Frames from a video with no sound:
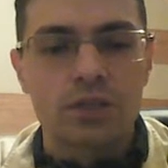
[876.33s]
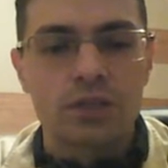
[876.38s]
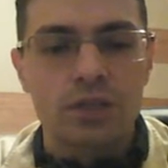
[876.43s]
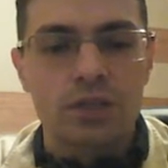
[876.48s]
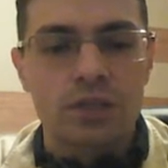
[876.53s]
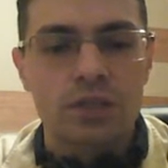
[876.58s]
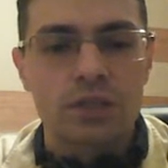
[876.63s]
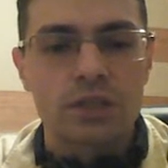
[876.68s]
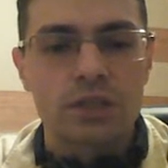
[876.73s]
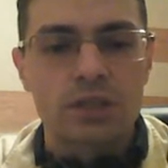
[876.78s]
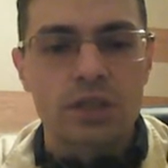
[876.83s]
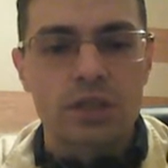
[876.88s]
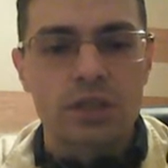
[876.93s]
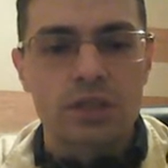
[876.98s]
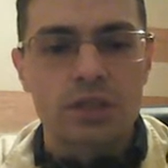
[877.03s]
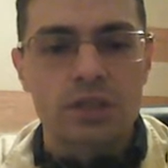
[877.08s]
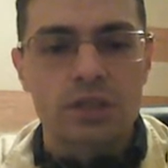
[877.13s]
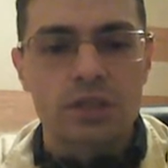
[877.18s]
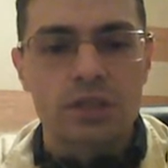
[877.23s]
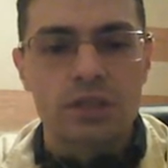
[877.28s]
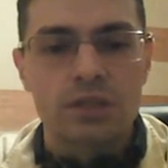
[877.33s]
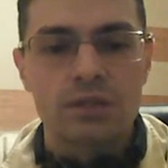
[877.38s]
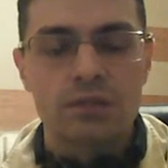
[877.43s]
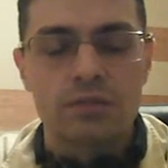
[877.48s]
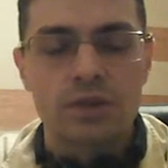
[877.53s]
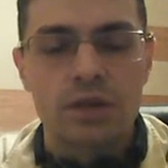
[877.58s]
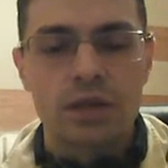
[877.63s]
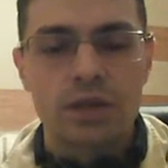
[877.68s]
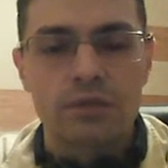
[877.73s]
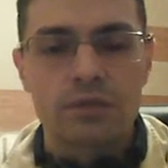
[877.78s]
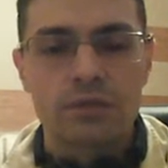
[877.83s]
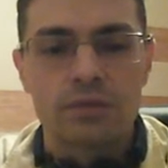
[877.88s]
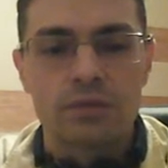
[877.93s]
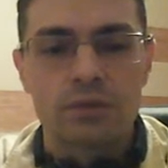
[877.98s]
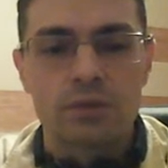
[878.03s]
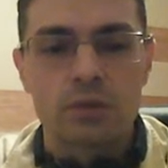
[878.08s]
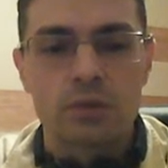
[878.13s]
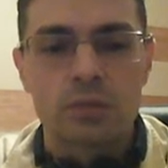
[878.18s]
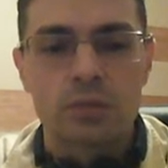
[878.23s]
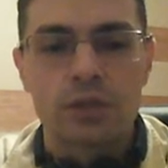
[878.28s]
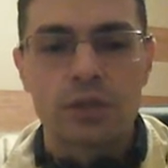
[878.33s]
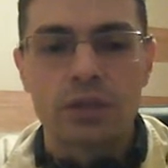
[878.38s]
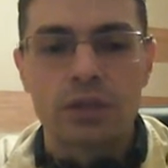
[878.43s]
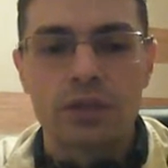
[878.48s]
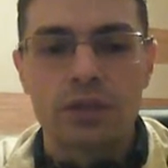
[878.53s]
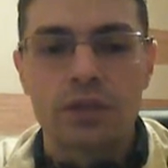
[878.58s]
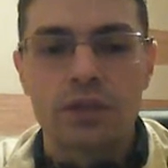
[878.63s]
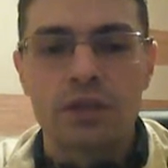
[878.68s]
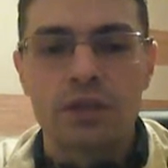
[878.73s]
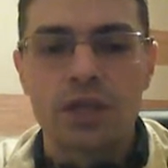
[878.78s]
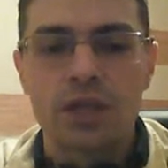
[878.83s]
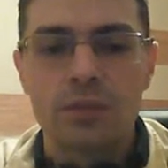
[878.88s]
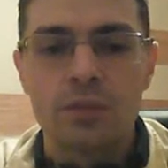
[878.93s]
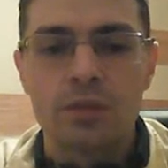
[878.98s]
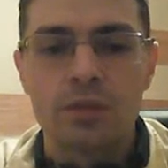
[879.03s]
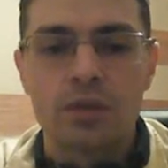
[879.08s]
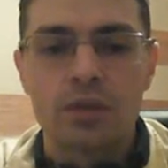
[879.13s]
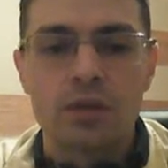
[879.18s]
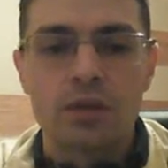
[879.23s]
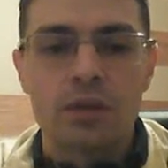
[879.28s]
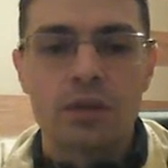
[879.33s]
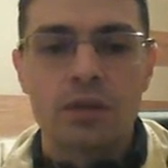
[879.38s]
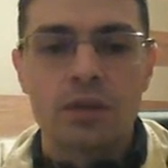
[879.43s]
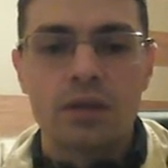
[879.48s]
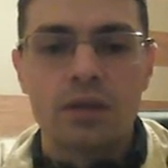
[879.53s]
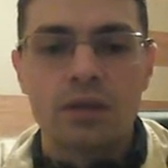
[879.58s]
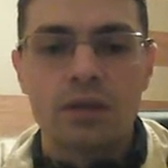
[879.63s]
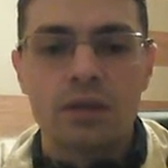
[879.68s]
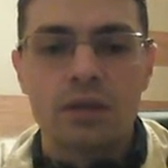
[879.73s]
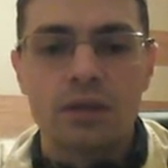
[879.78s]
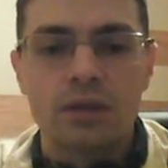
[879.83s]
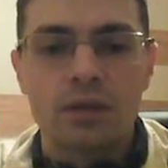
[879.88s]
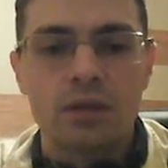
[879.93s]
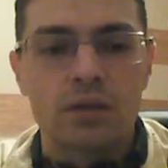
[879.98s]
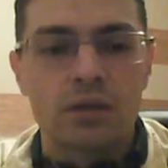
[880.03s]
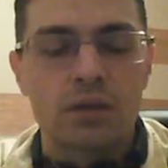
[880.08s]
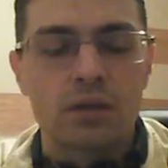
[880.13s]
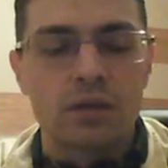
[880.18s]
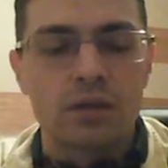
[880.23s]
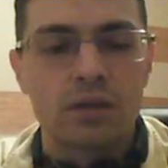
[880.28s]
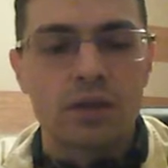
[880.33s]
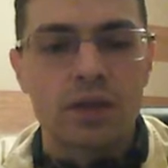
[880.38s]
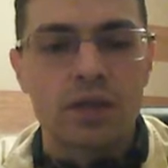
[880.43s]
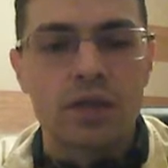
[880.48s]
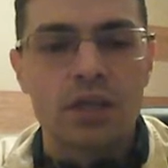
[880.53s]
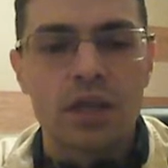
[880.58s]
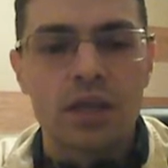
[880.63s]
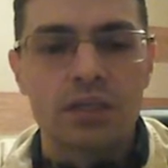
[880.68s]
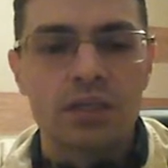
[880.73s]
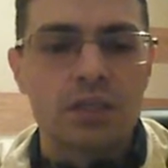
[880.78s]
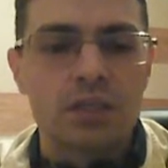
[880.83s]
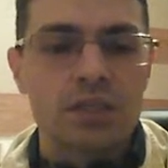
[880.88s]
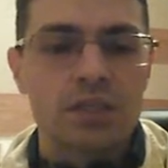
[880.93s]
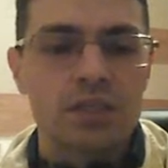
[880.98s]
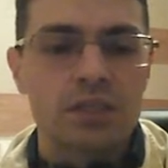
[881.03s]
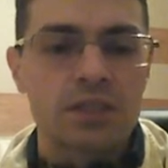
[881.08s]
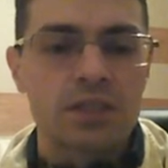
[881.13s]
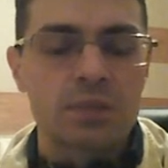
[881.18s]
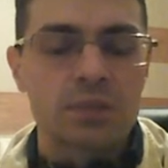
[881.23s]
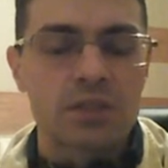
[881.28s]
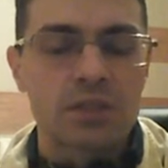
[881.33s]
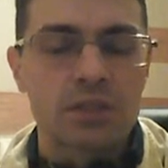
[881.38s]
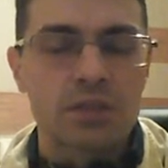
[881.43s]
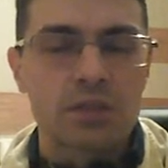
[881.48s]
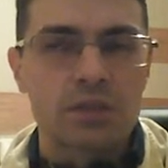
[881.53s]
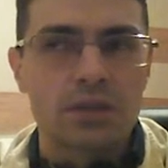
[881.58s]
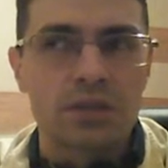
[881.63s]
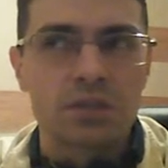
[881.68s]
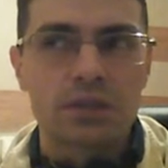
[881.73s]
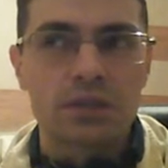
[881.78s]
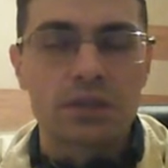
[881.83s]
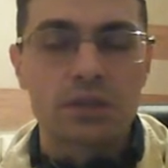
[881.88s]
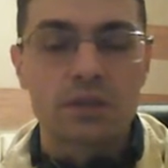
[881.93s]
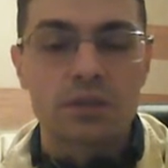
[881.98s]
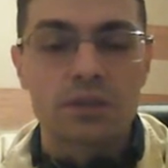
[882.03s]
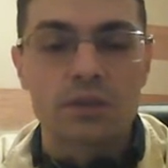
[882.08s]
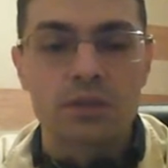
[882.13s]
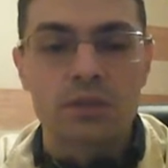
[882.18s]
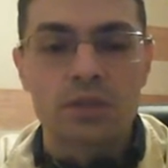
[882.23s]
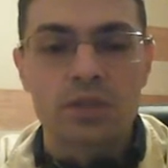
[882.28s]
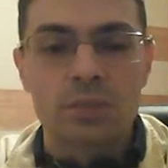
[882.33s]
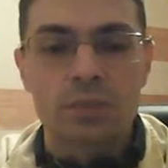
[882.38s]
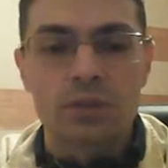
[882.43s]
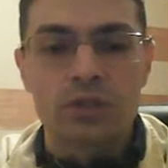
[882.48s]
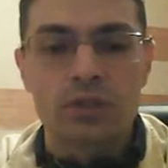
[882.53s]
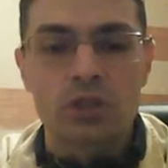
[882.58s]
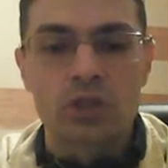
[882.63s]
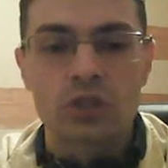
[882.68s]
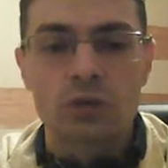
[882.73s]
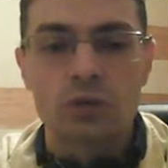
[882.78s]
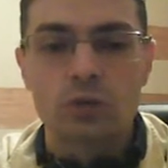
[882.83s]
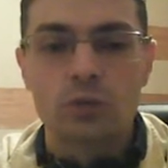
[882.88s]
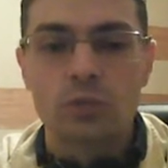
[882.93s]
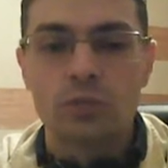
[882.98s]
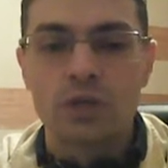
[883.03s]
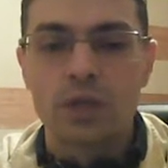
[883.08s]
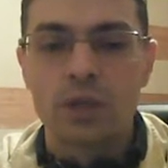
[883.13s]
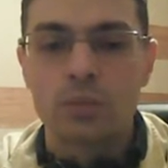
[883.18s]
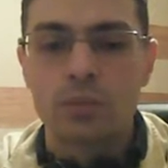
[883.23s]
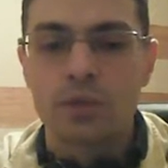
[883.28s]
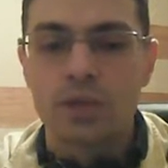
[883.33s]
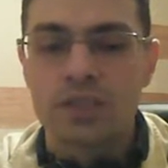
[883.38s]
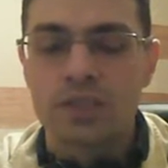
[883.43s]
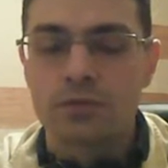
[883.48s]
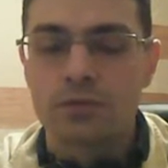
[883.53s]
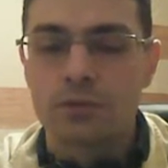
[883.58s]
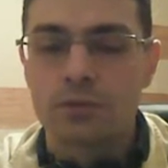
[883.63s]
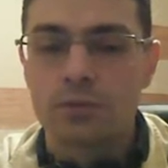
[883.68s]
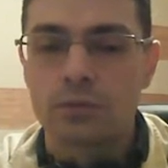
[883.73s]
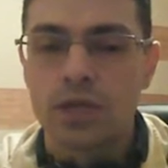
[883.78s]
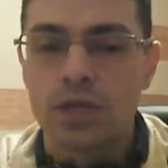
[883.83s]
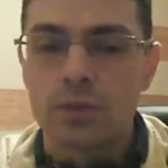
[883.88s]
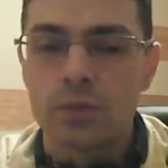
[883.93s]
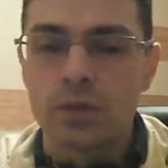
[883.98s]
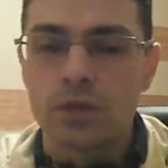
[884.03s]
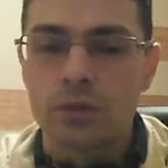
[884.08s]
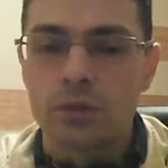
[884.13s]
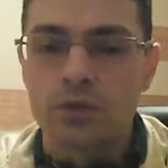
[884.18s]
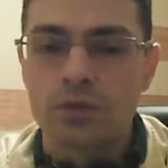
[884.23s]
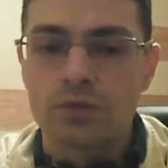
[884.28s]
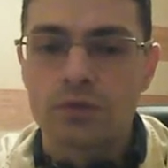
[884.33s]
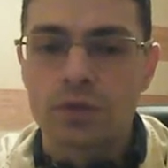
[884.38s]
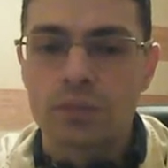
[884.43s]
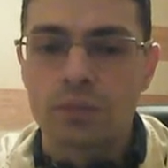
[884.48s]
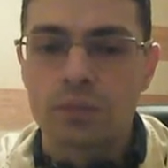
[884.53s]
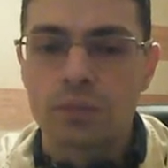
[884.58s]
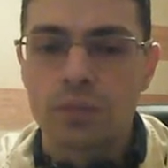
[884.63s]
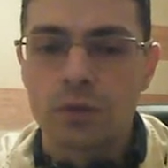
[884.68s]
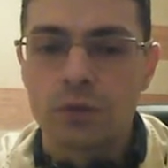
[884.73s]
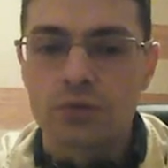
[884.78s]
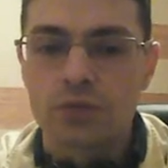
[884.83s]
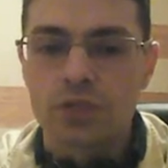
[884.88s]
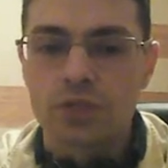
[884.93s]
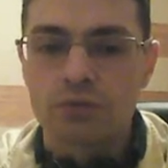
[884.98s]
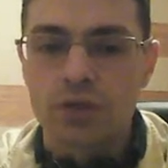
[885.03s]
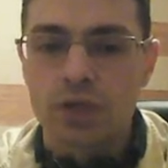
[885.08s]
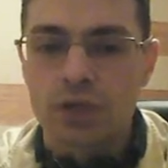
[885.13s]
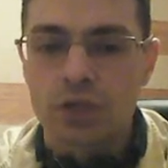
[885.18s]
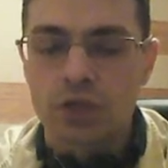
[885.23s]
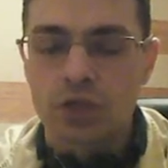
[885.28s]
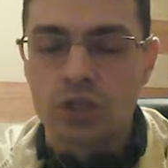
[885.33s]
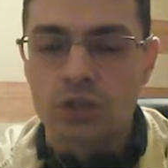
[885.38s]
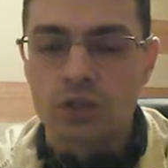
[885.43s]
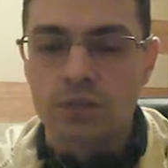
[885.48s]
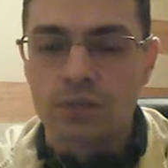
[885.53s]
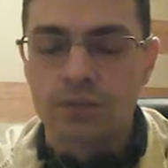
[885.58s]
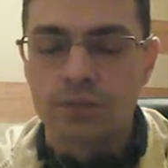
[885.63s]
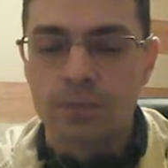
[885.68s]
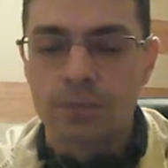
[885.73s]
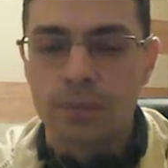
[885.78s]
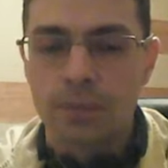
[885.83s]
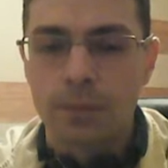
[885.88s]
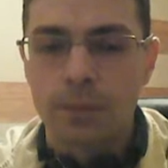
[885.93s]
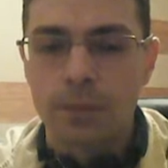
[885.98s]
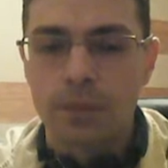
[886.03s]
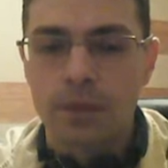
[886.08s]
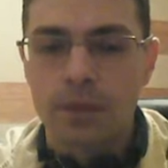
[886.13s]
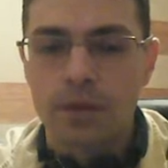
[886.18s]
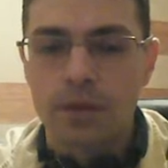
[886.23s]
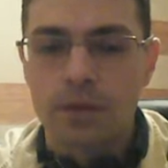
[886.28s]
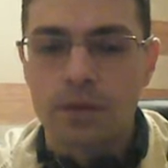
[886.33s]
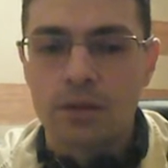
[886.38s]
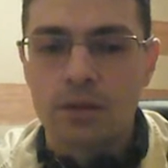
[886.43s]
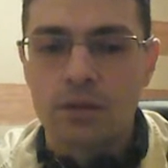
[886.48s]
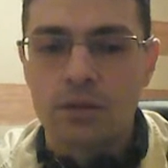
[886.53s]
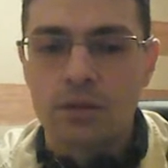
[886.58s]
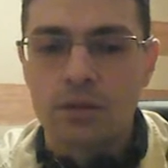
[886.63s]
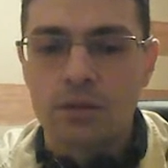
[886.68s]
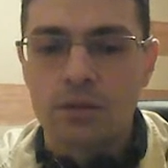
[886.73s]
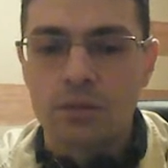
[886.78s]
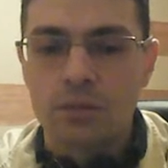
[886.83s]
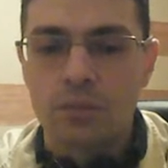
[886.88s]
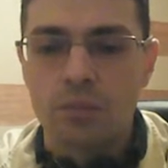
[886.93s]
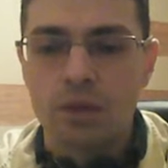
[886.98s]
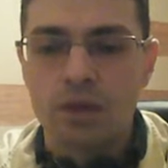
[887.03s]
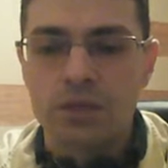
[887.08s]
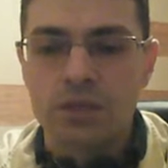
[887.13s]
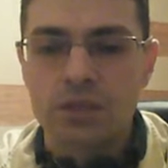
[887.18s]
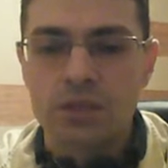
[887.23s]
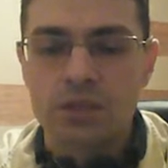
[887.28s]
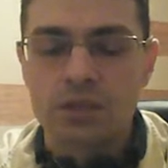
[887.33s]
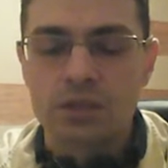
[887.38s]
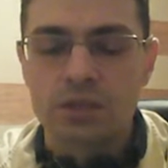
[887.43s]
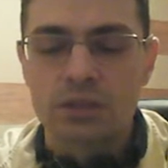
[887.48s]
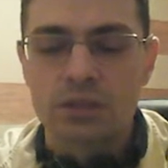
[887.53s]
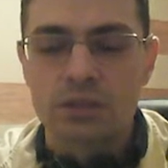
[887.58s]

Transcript: Takes, d5, it was played in the game. Again, it seems that this position could be unpleasant for white because of the pawn structure. But